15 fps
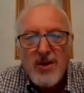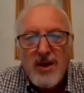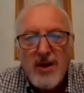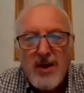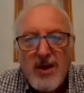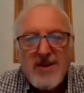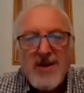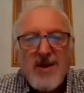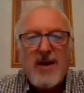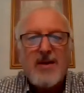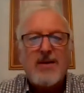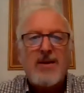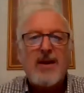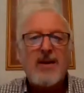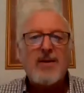If it's not
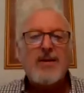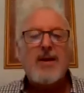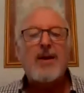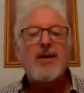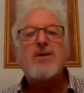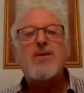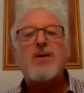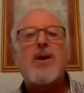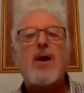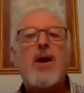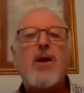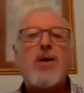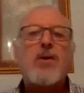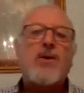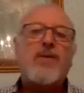done to
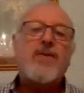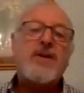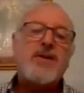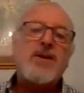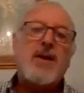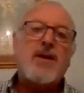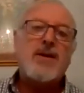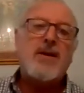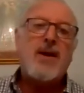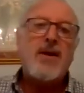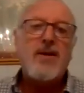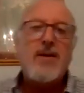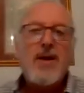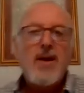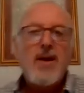code, or if it's not done